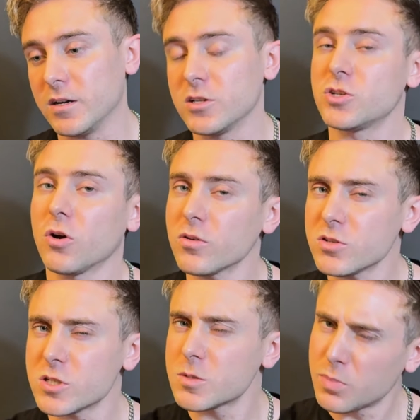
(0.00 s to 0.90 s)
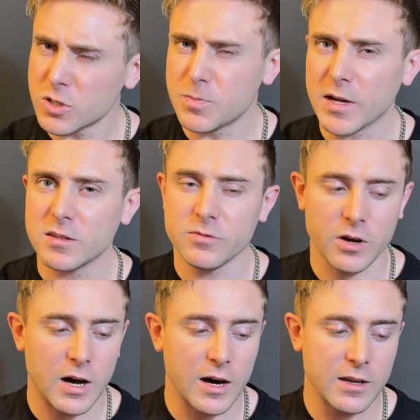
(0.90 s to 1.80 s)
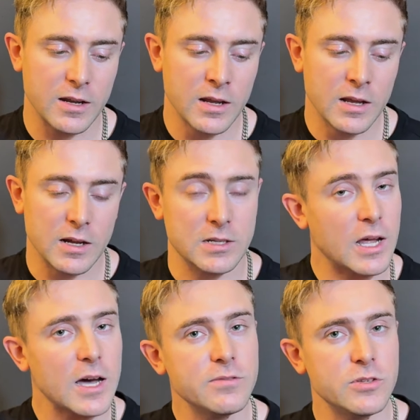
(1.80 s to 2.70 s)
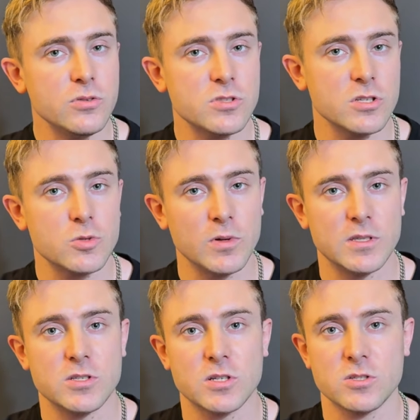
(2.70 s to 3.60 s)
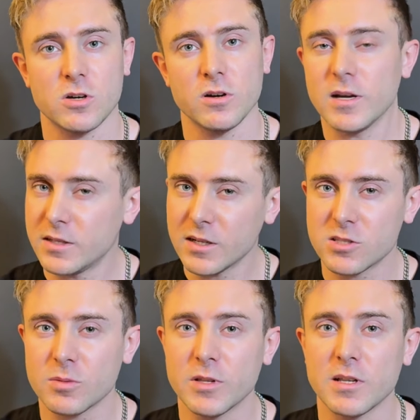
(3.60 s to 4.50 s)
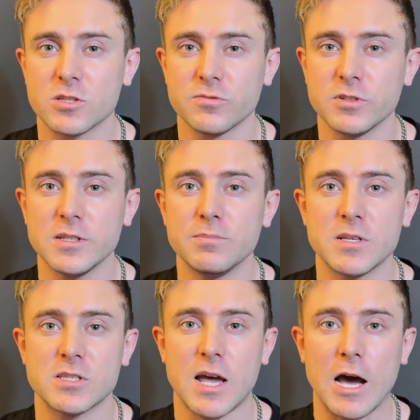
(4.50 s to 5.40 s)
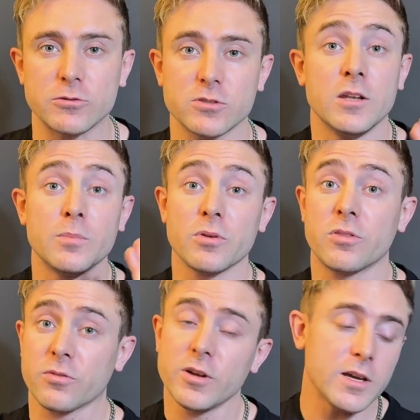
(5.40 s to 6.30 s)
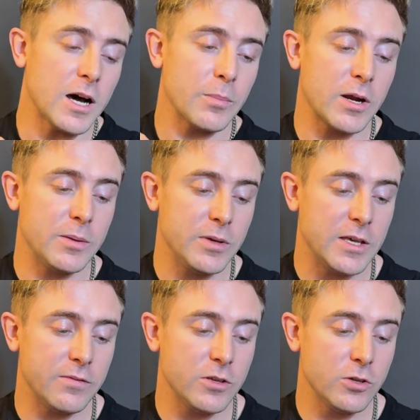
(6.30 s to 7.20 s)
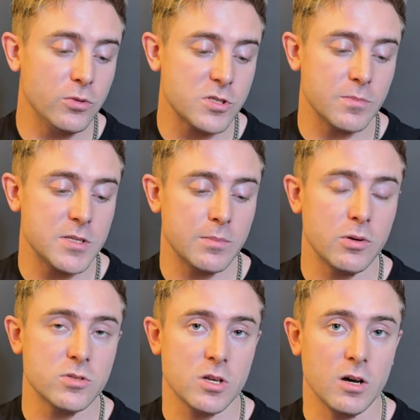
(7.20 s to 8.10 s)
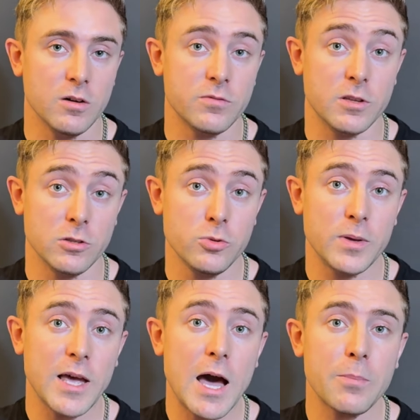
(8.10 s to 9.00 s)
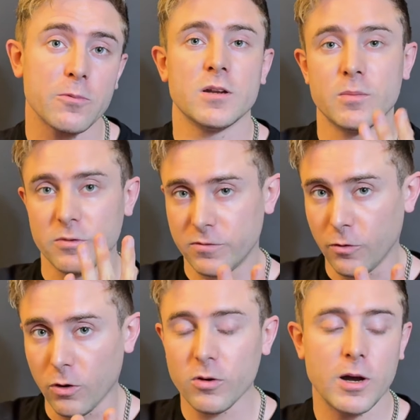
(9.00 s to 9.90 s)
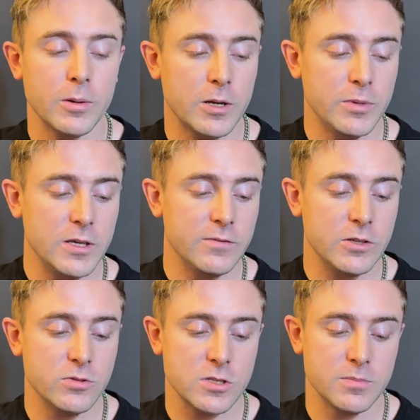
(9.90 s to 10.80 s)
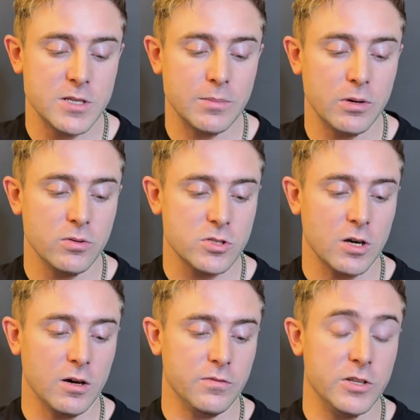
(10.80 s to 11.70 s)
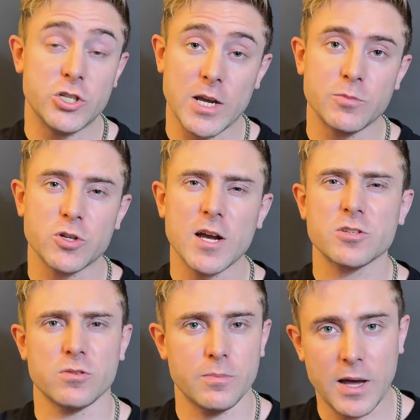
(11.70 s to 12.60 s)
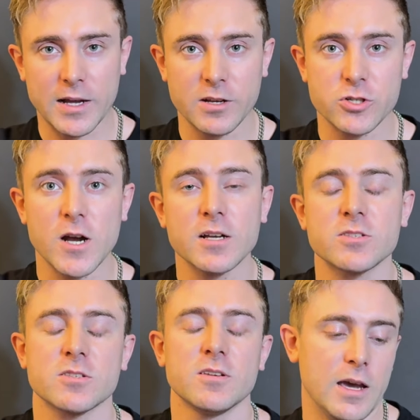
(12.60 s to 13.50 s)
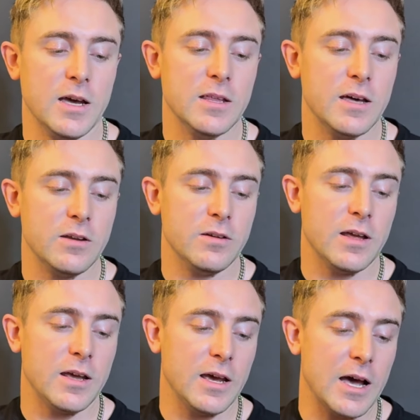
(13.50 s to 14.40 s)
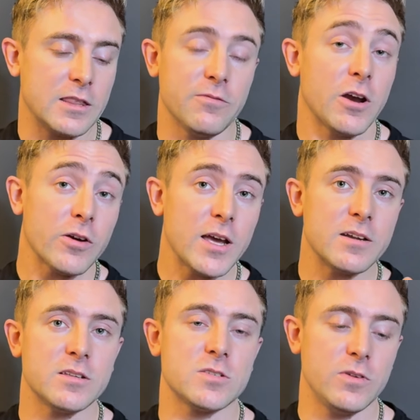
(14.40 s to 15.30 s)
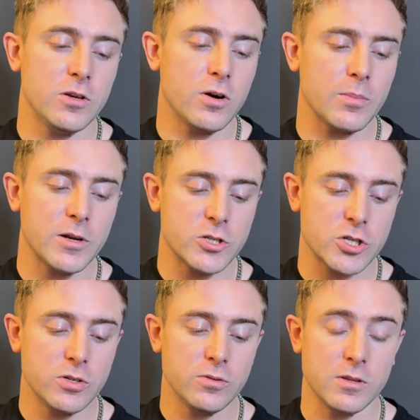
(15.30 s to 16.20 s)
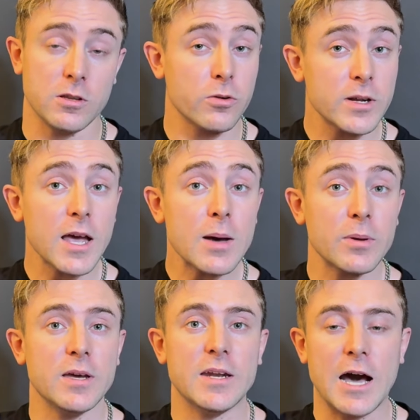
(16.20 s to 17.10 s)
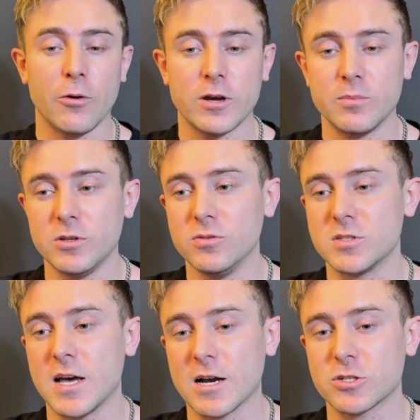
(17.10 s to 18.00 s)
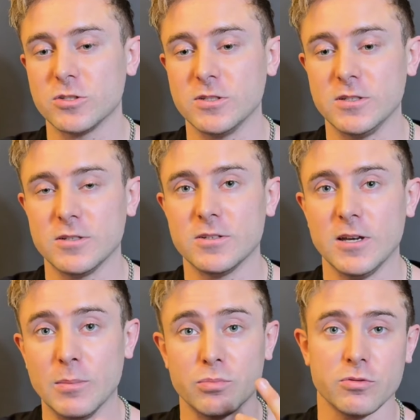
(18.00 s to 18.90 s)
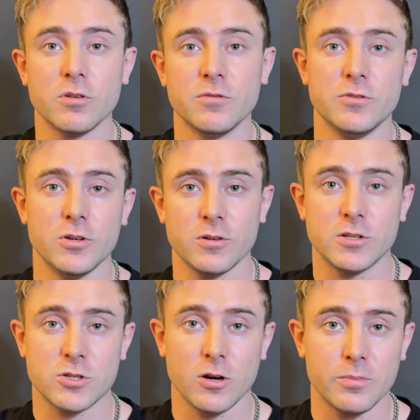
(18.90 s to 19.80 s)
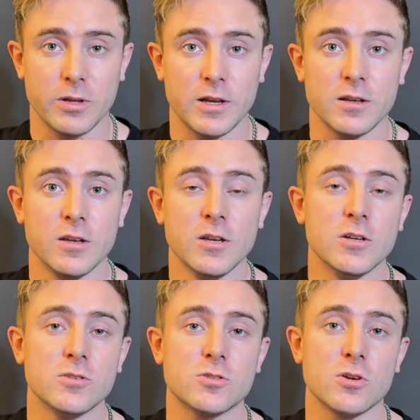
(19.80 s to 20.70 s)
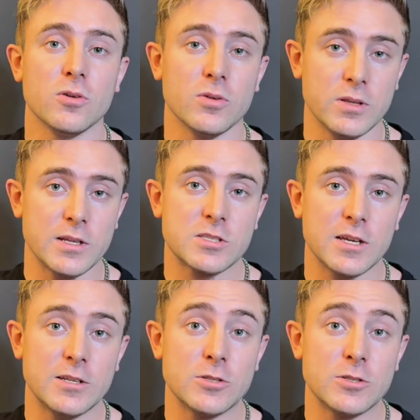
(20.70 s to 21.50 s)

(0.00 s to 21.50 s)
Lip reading: guitarist's perspective on live usage with this guitar. I think it's something that's really missed out. Number 3, I'm going to be giving you some demos of the looping app. Number 4, I'm going to be giving you some demos of the jam tracks or the backing tracks. And then at the very end of this video, I'm going to show you the learning app and how it can be used to actually improve your guitar playing. So let's get